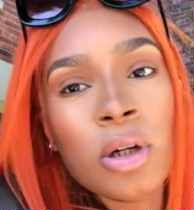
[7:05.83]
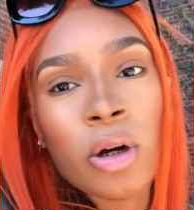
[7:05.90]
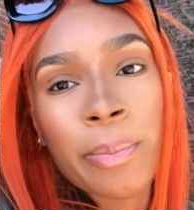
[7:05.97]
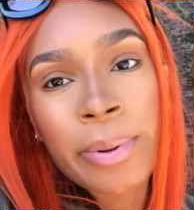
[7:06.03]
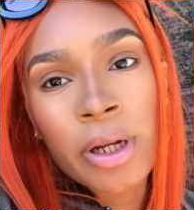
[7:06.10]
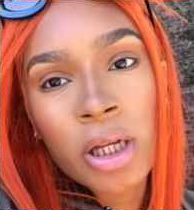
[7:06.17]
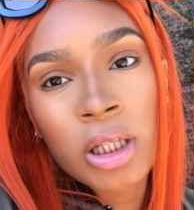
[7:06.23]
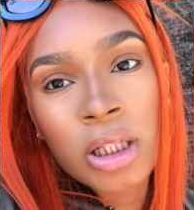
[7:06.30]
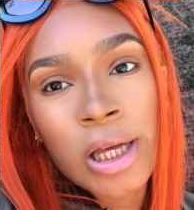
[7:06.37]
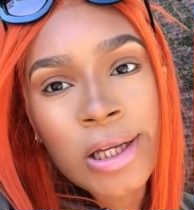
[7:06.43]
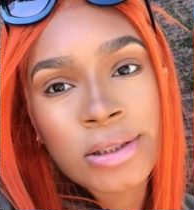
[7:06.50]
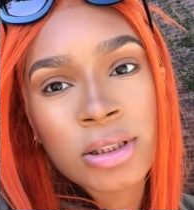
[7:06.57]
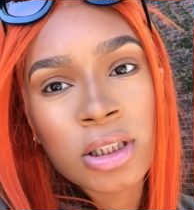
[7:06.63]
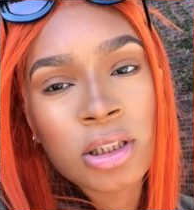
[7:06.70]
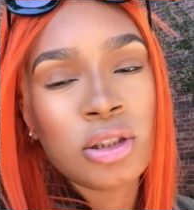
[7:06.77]
So apparently
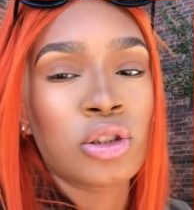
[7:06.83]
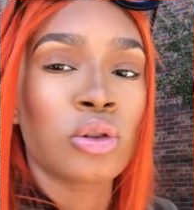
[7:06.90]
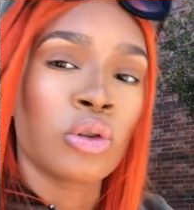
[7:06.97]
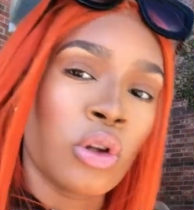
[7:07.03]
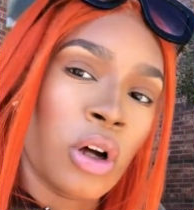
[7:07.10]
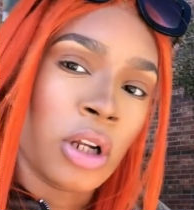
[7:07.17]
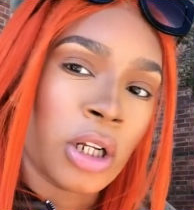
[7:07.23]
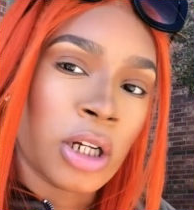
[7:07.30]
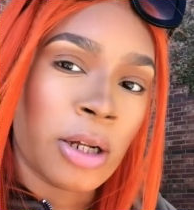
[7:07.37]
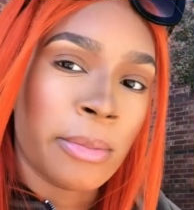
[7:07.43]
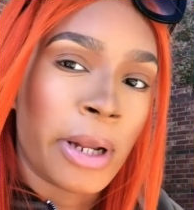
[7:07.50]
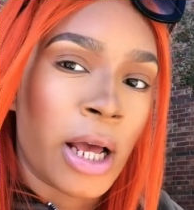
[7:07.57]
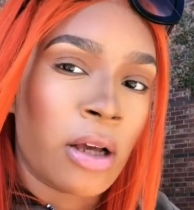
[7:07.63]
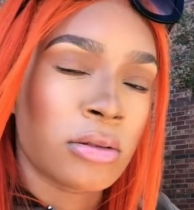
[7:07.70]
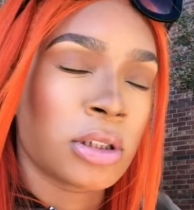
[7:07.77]
I took too long to come
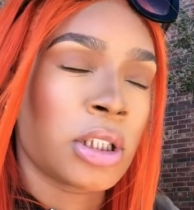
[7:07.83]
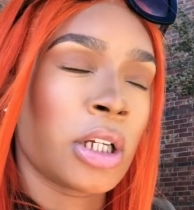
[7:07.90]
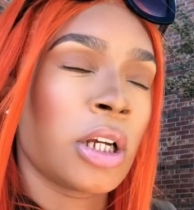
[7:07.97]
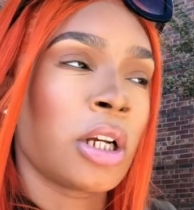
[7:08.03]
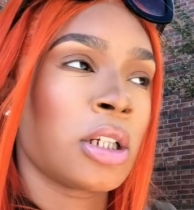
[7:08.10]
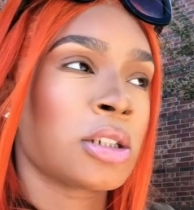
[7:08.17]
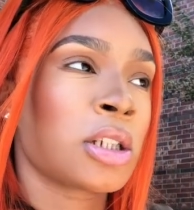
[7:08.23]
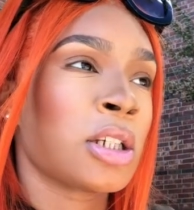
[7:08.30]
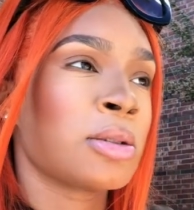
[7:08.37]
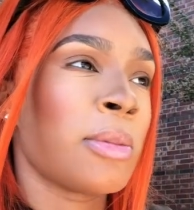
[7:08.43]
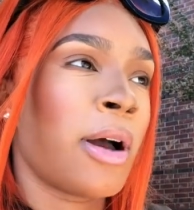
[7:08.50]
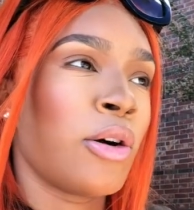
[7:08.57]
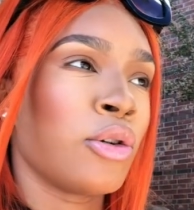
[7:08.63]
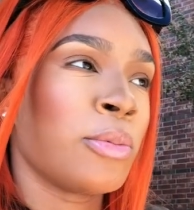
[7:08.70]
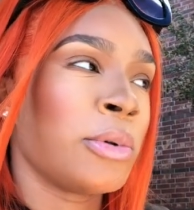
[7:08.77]
downstairs because
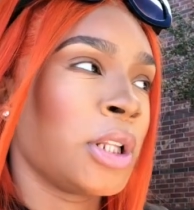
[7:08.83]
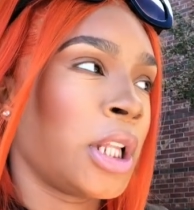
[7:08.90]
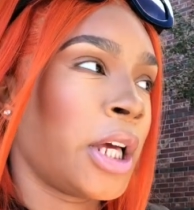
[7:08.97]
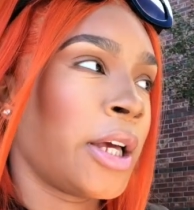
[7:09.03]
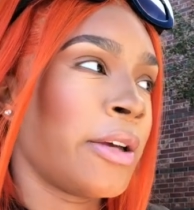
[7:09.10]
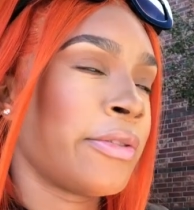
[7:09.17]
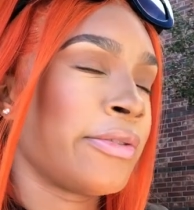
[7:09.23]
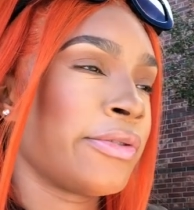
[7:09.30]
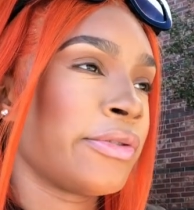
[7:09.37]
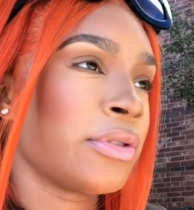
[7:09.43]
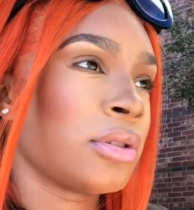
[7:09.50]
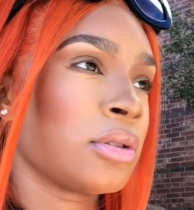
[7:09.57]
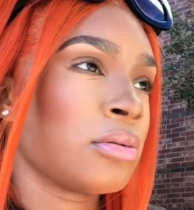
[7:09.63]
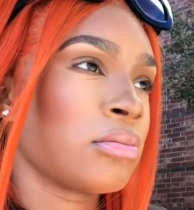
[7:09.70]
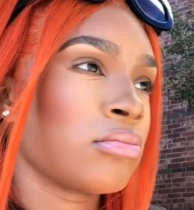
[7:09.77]
my Uber left.
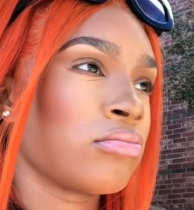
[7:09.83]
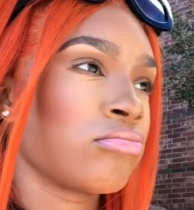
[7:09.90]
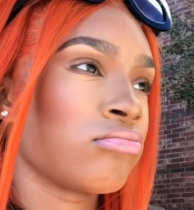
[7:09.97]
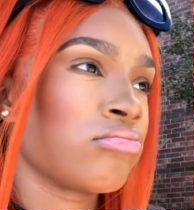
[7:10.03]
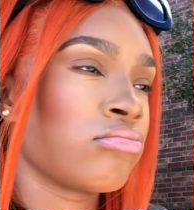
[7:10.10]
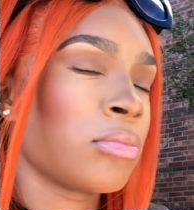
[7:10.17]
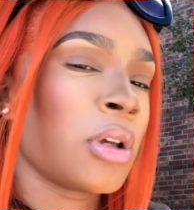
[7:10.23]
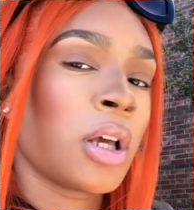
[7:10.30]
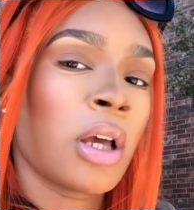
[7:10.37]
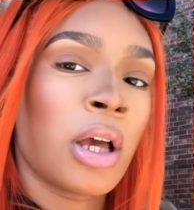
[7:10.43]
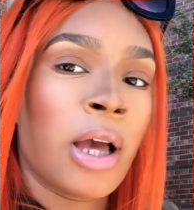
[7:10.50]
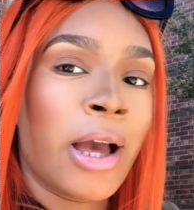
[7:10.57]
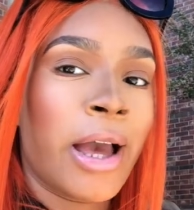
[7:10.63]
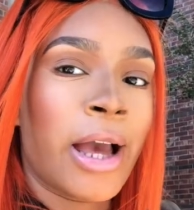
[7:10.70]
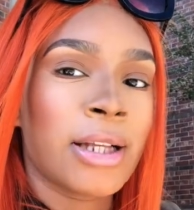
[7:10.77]

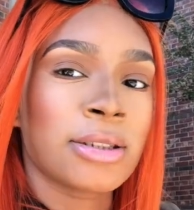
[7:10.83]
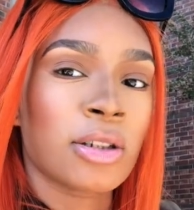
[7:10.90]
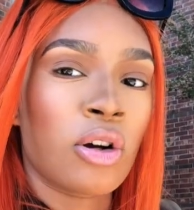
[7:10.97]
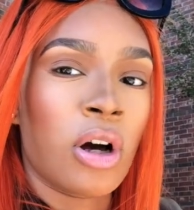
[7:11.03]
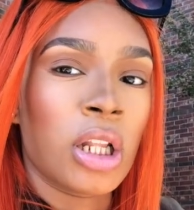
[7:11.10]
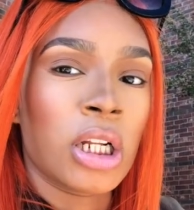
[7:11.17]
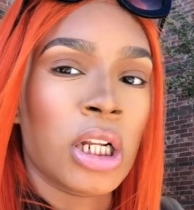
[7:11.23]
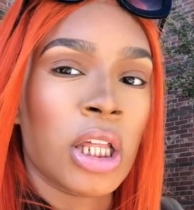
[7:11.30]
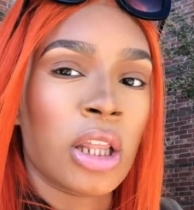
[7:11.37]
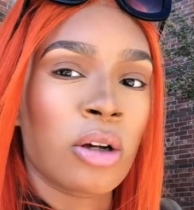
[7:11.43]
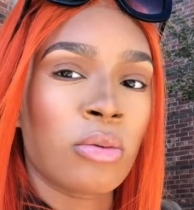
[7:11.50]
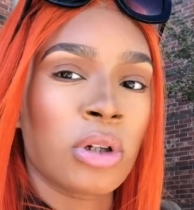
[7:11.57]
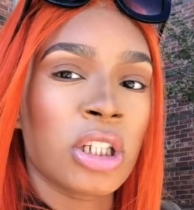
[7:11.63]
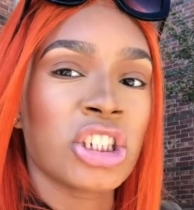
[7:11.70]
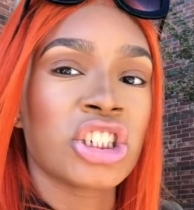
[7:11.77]
Had to call
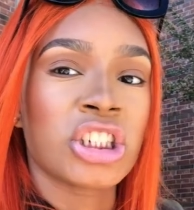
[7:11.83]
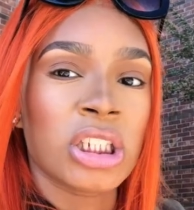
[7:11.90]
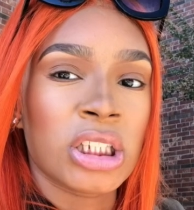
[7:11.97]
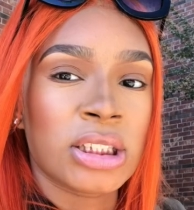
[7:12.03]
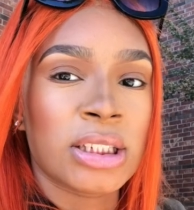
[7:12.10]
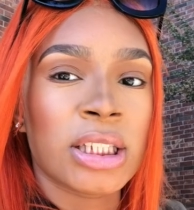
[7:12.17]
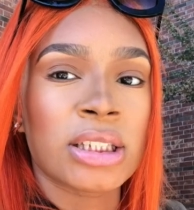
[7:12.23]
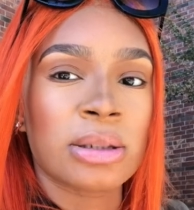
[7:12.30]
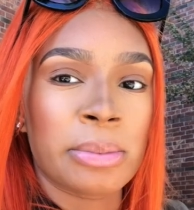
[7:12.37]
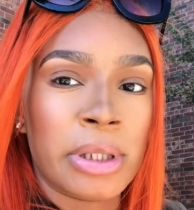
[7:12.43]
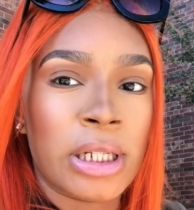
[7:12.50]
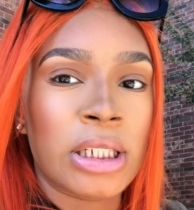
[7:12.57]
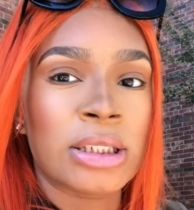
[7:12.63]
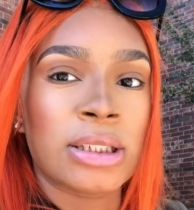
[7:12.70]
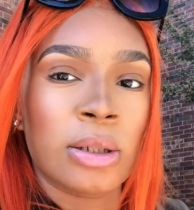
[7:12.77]
another one, she's 6
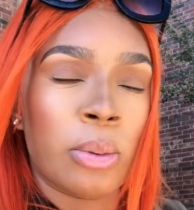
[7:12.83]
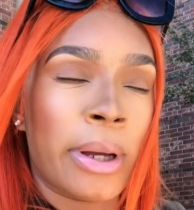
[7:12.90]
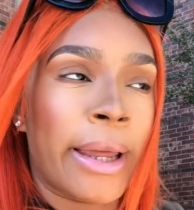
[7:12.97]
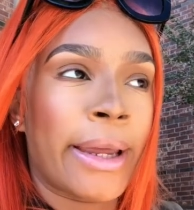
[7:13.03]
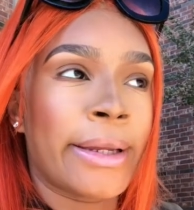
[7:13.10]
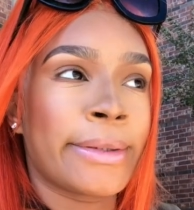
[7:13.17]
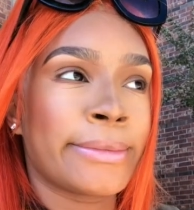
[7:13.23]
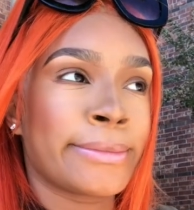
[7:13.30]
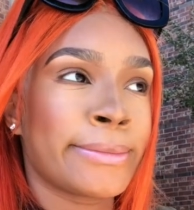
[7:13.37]
minutes away.